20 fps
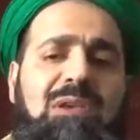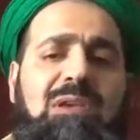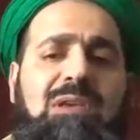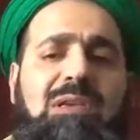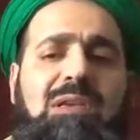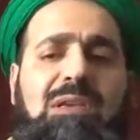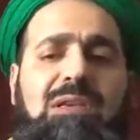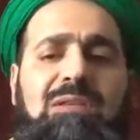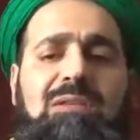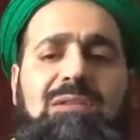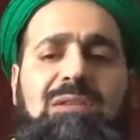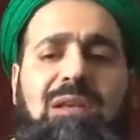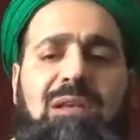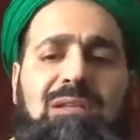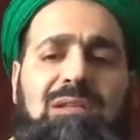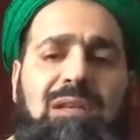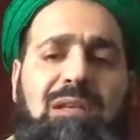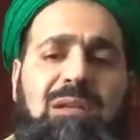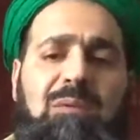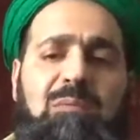he is
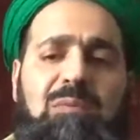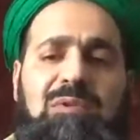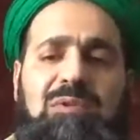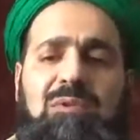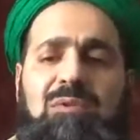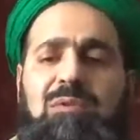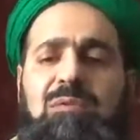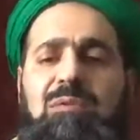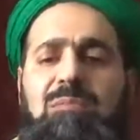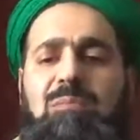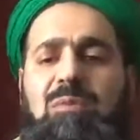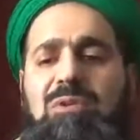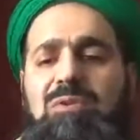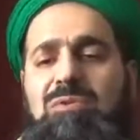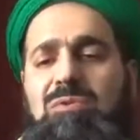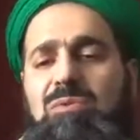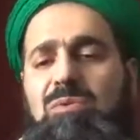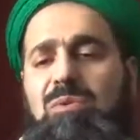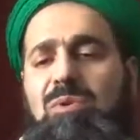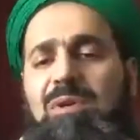sadiq
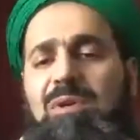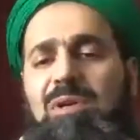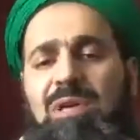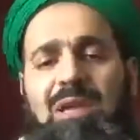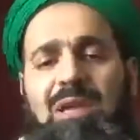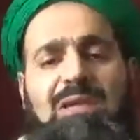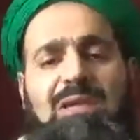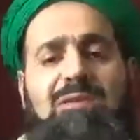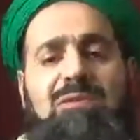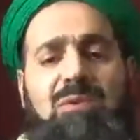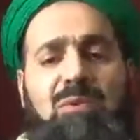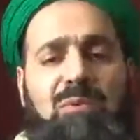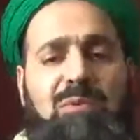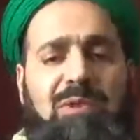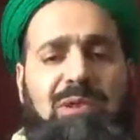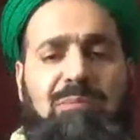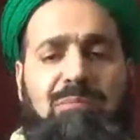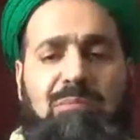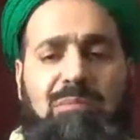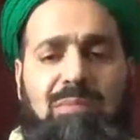al-masduq, he has no
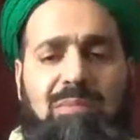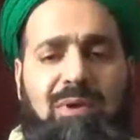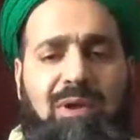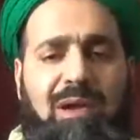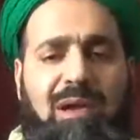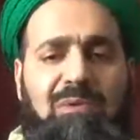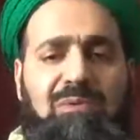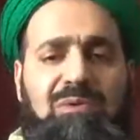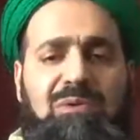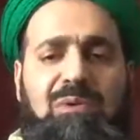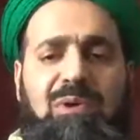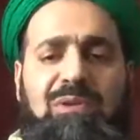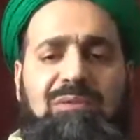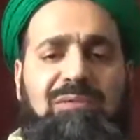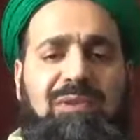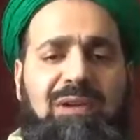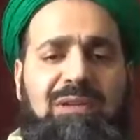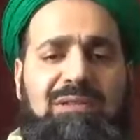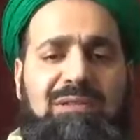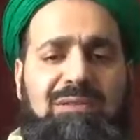dhanb. How do you
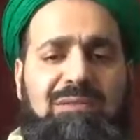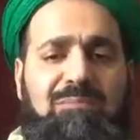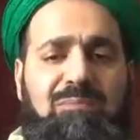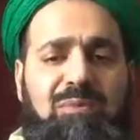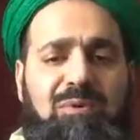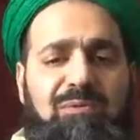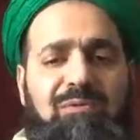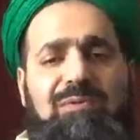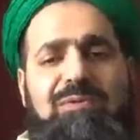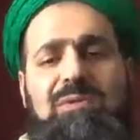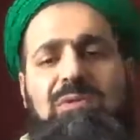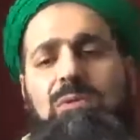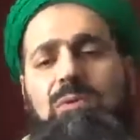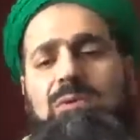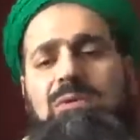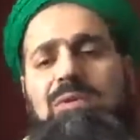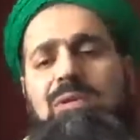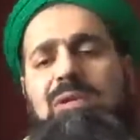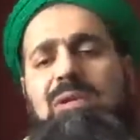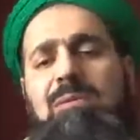advise Prophet sallallahu
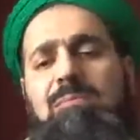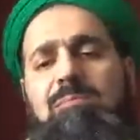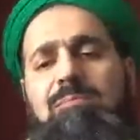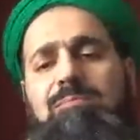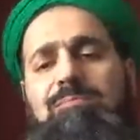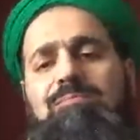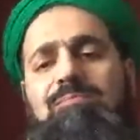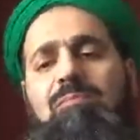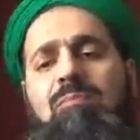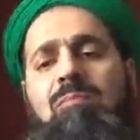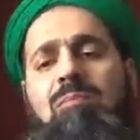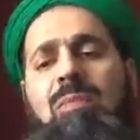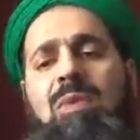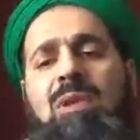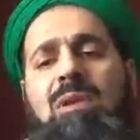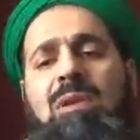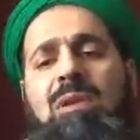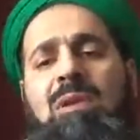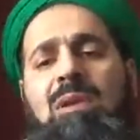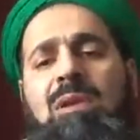alaihi wasallam?
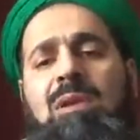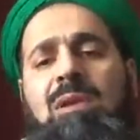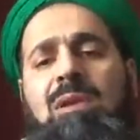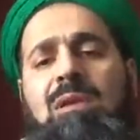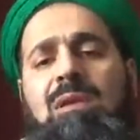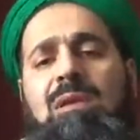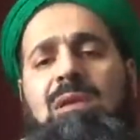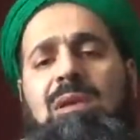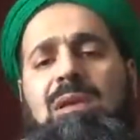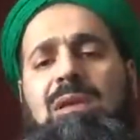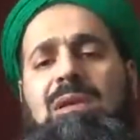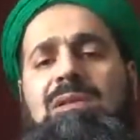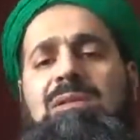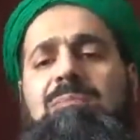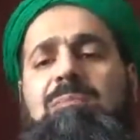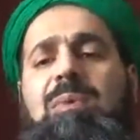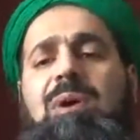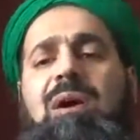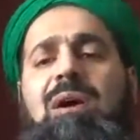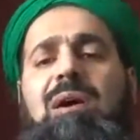Is
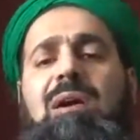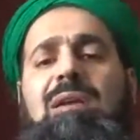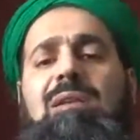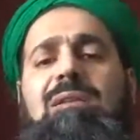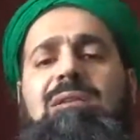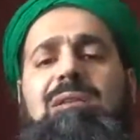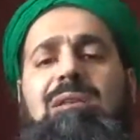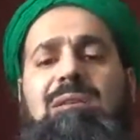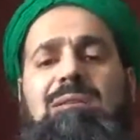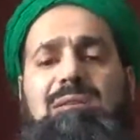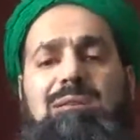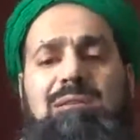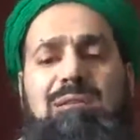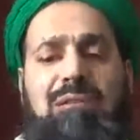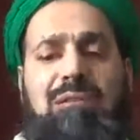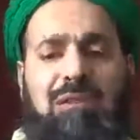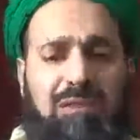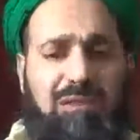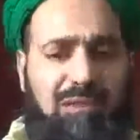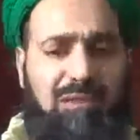by
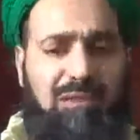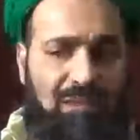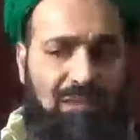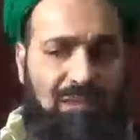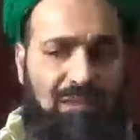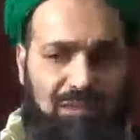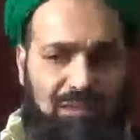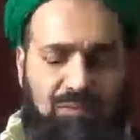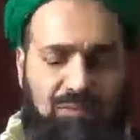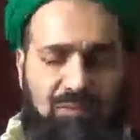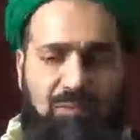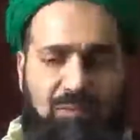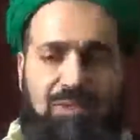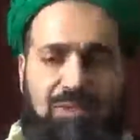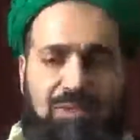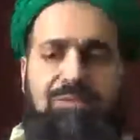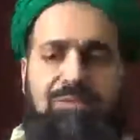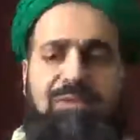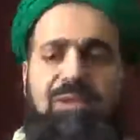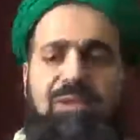tasdiqihi, to
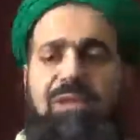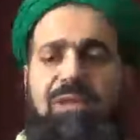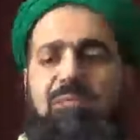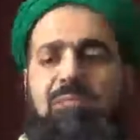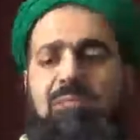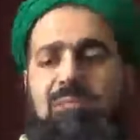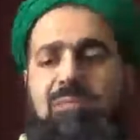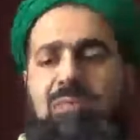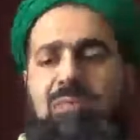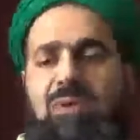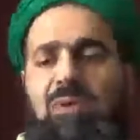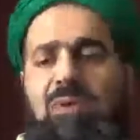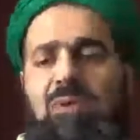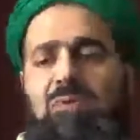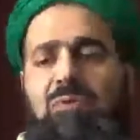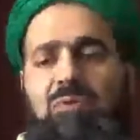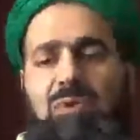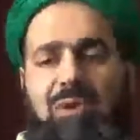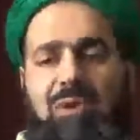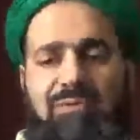believe in him,
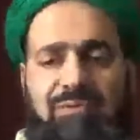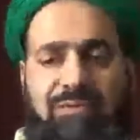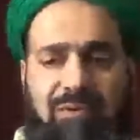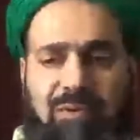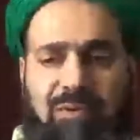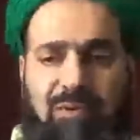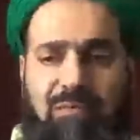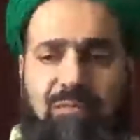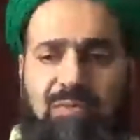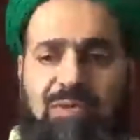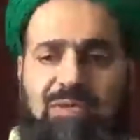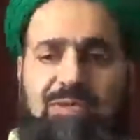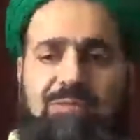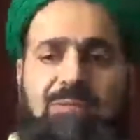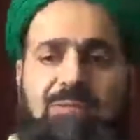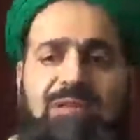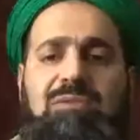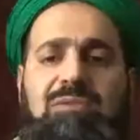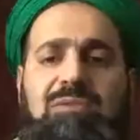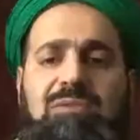to affirm his
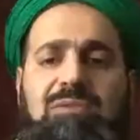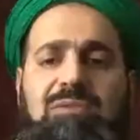message,